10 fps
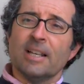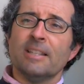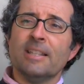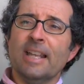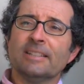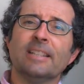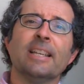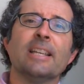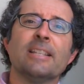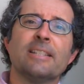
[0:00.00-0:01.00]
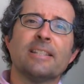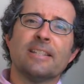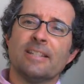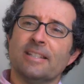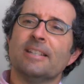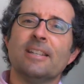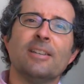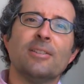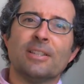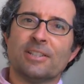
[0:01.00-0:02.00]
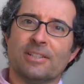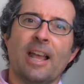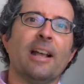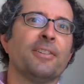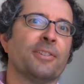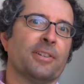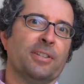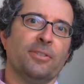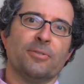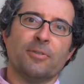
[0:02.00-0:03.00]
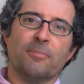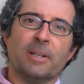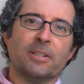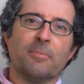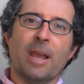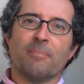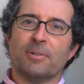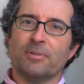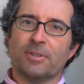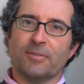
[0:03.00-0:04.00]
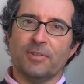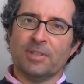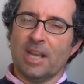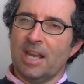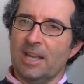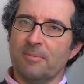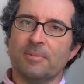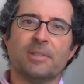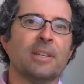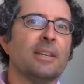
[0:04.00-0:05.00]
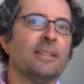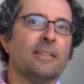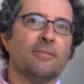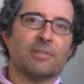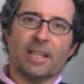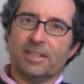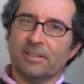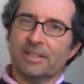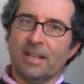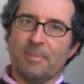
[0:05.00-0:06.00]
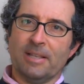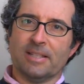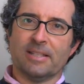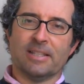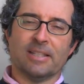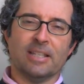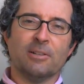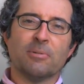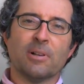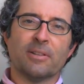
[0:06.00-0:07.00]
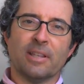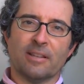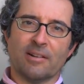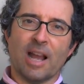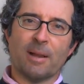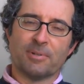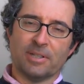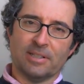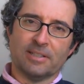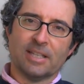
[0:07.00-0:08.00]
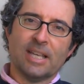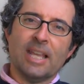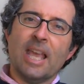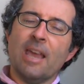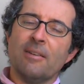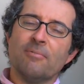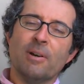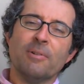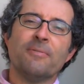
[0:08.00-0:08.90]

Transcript: the next thing is the style you're going to use. We've mentioned MapReduce a few times. Relational databases and SQL are the other options. And what we